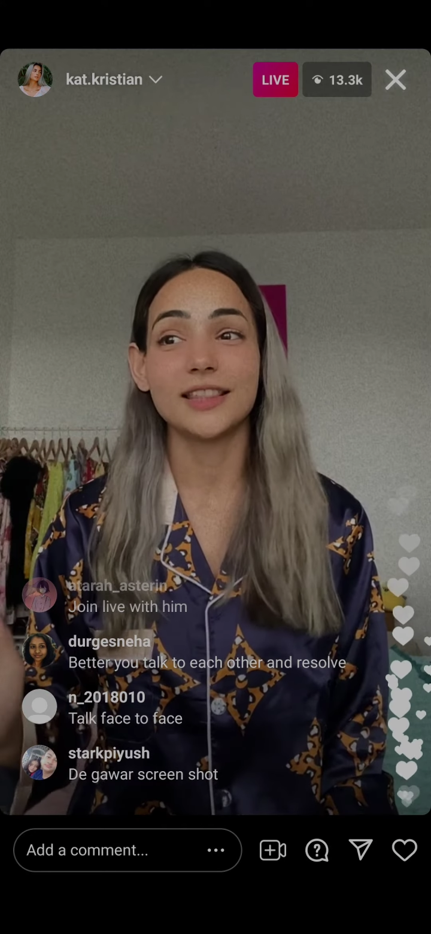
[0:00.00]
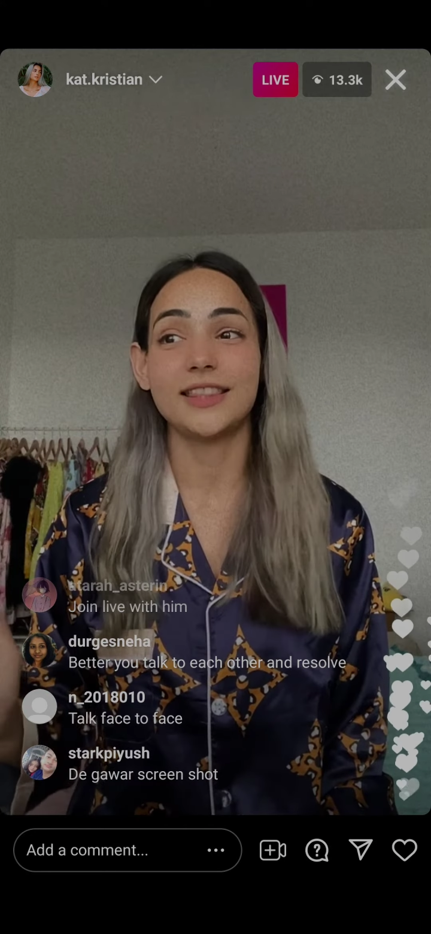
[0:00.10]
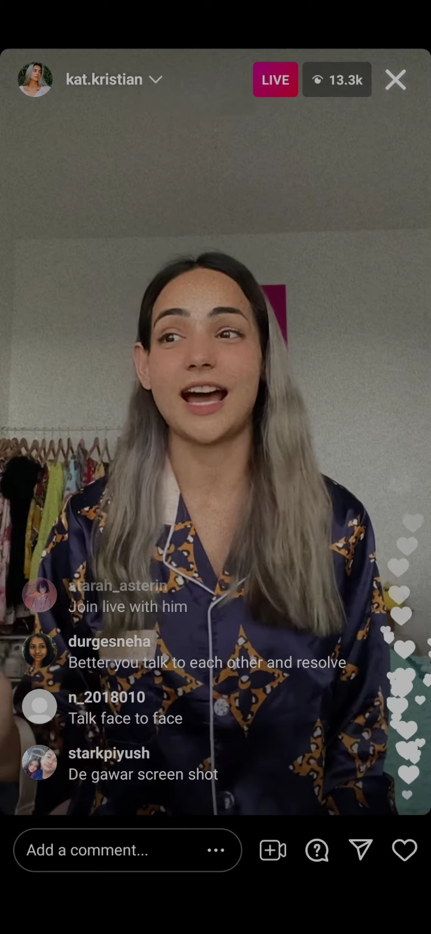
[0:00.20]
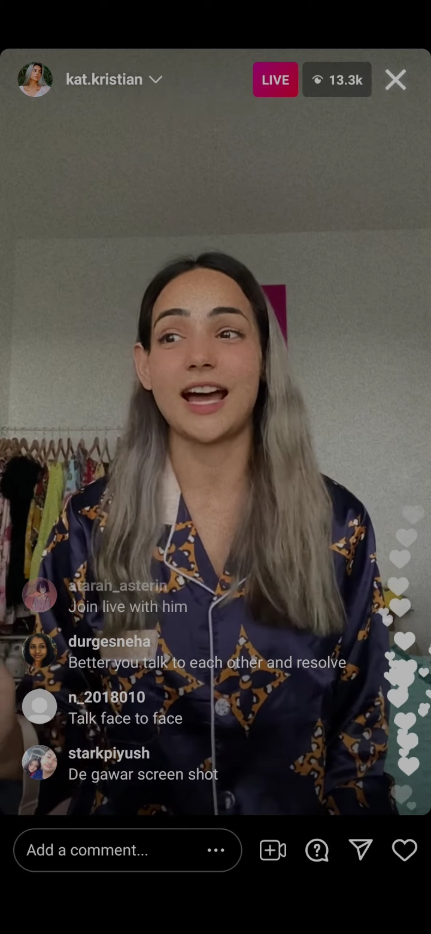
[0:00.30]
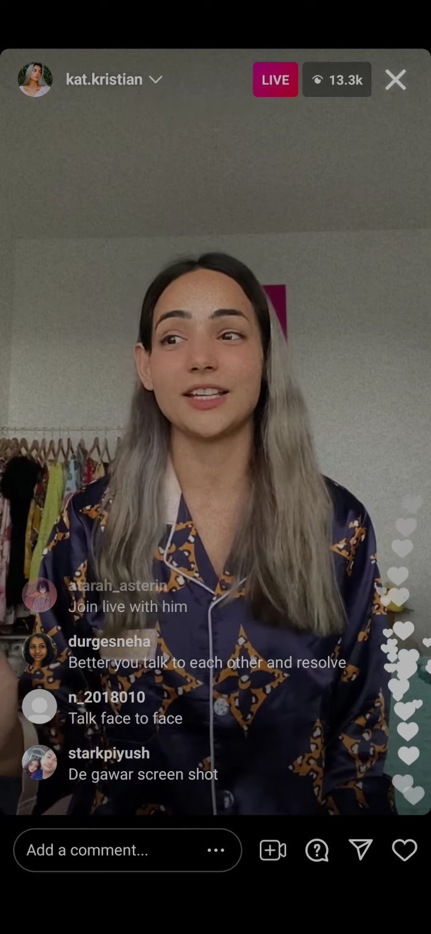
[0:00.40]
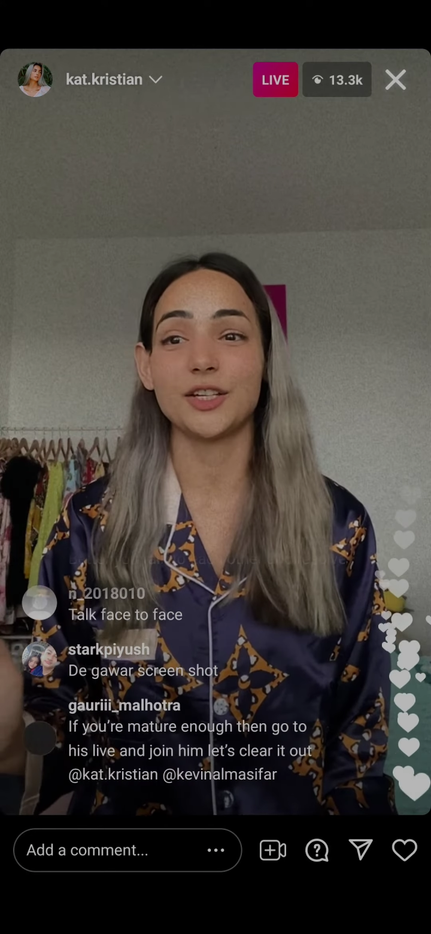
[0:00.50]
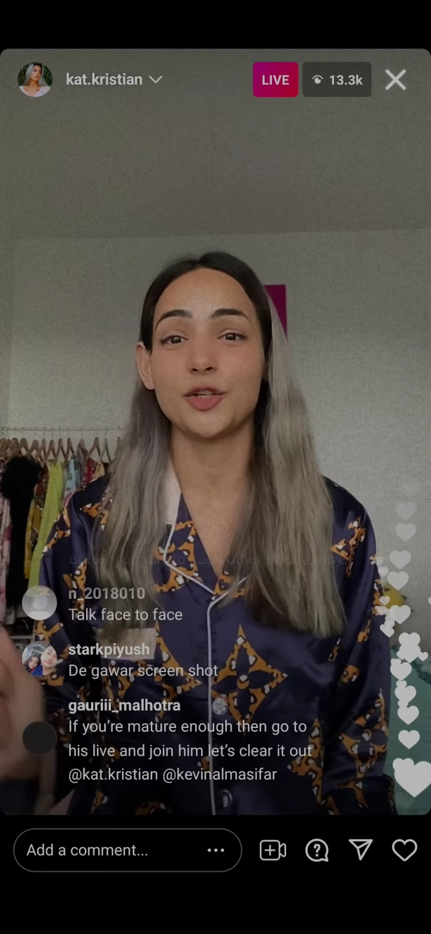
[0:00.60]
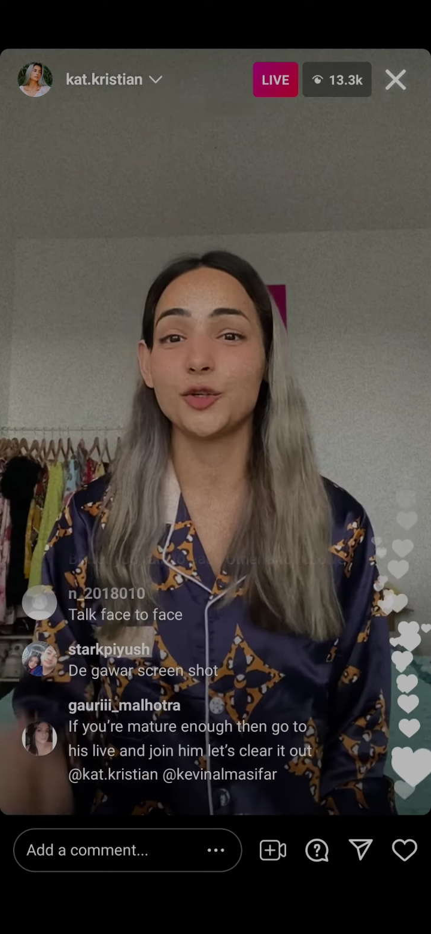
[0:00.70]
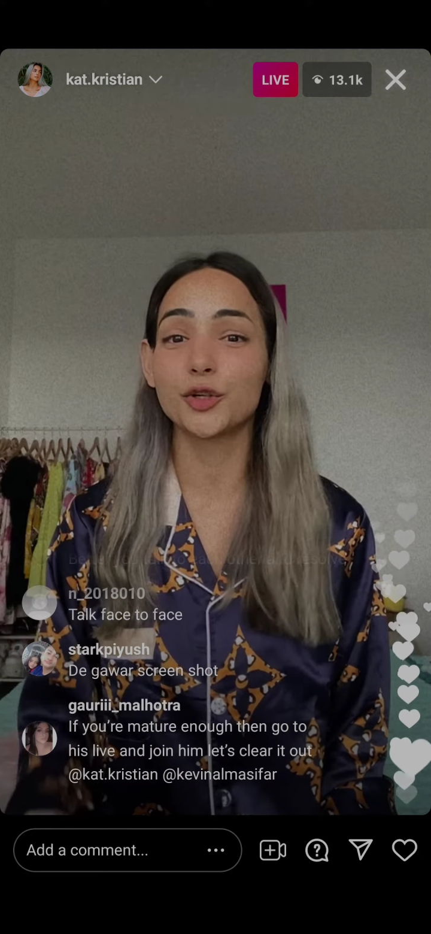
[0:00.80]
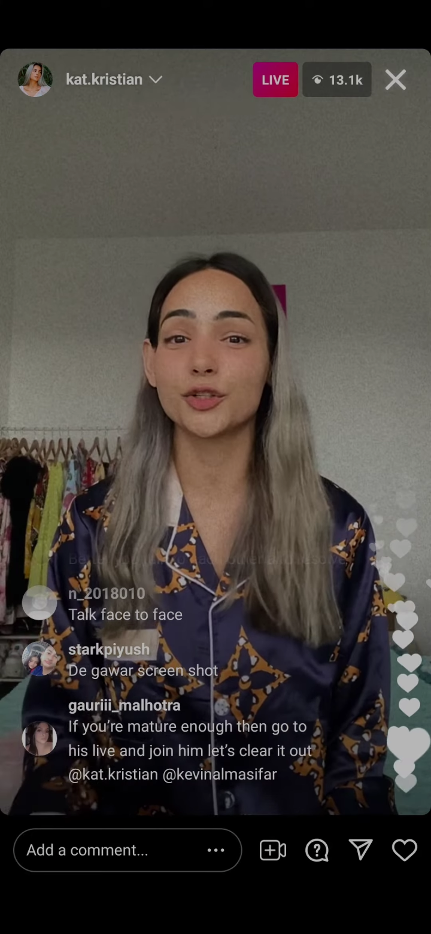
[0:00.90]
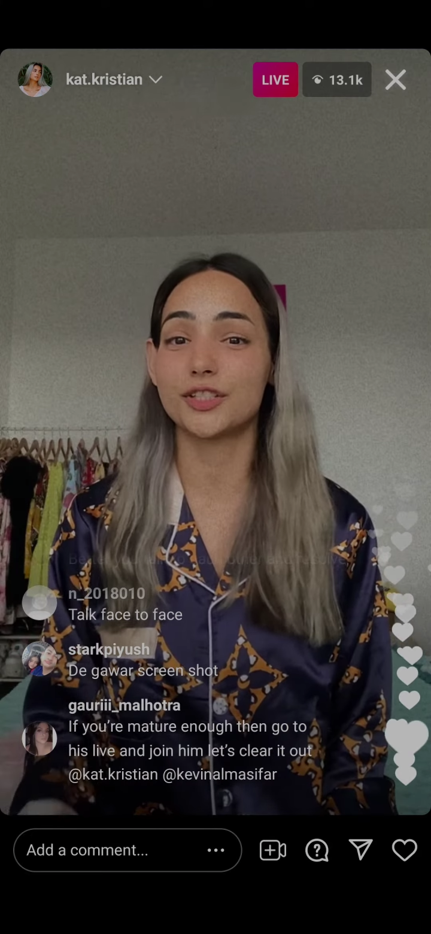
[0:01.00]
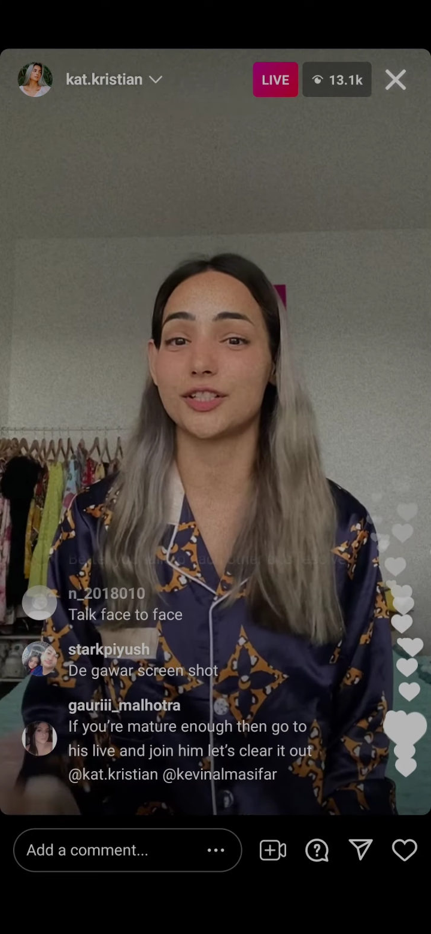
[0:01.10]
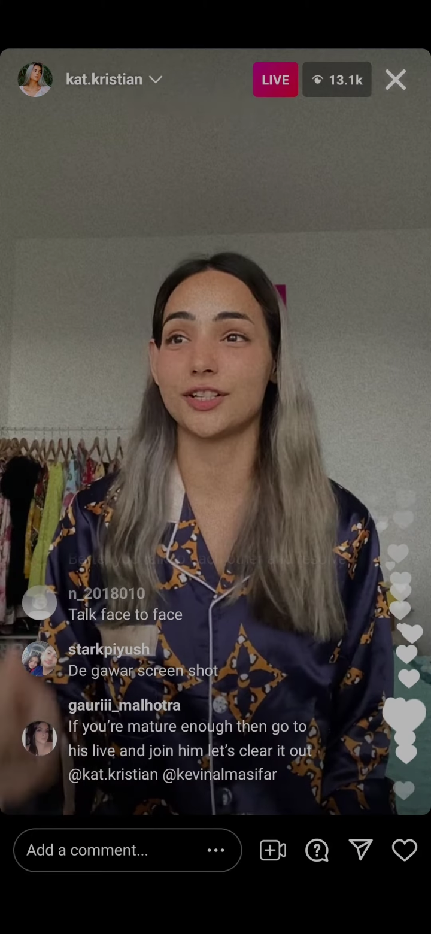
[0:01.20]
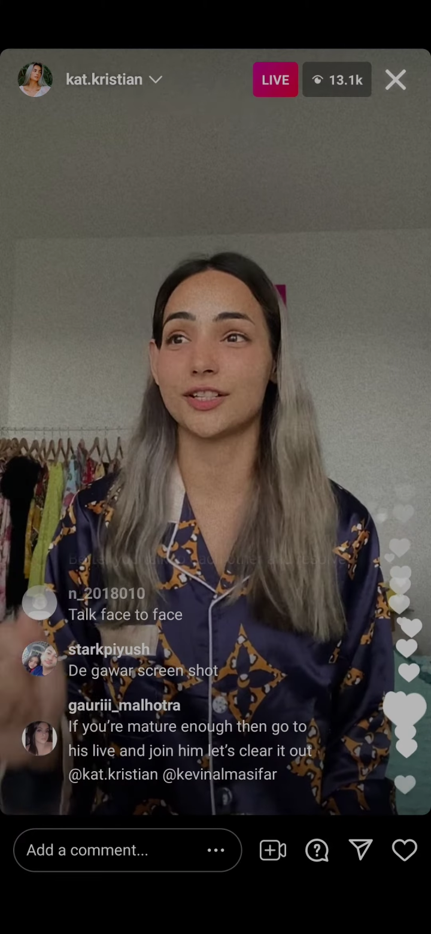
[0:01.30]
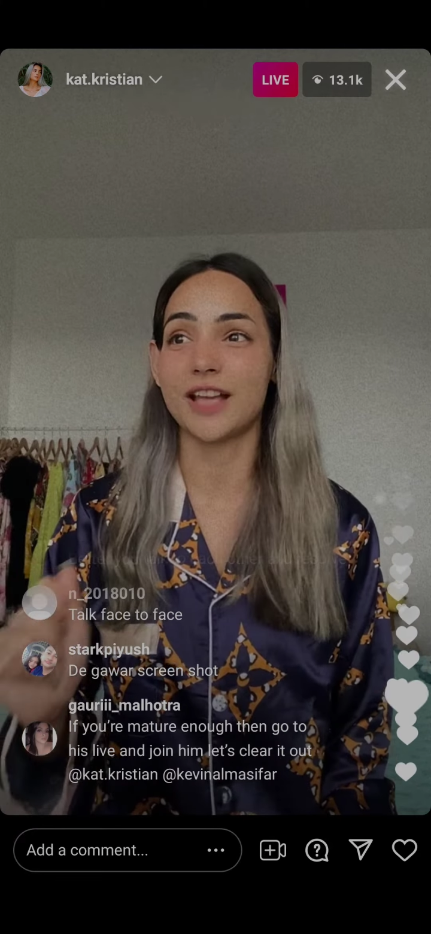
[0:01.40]
that you're
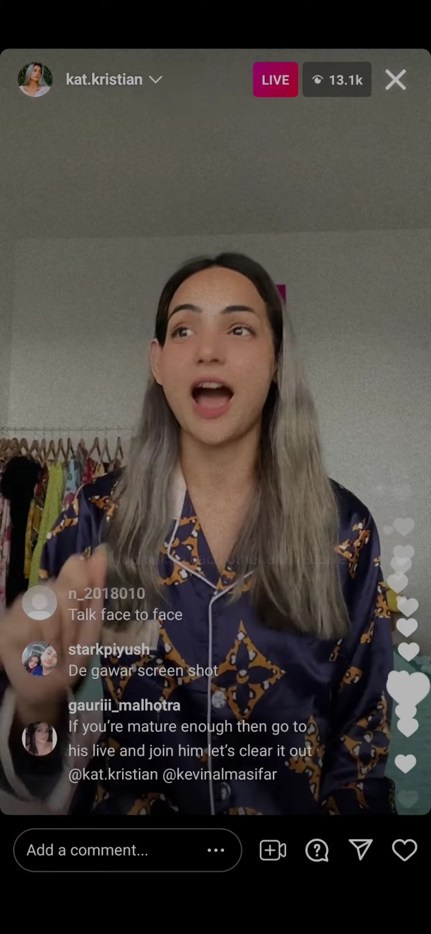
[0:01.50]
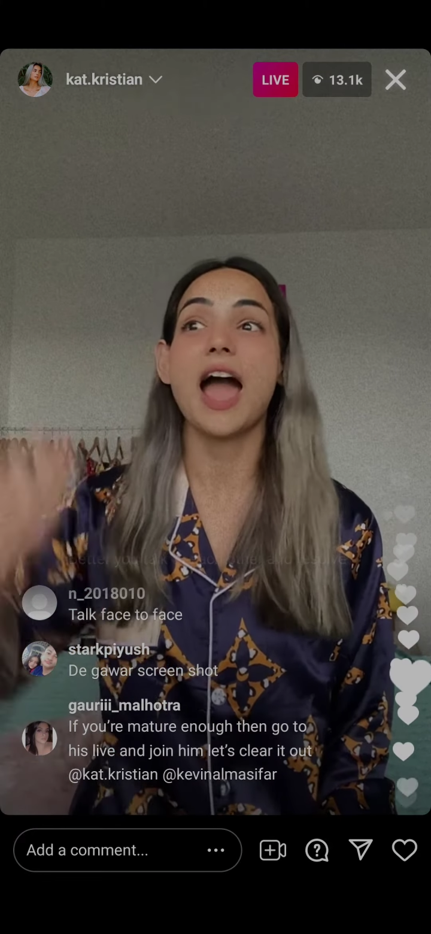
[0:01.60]
just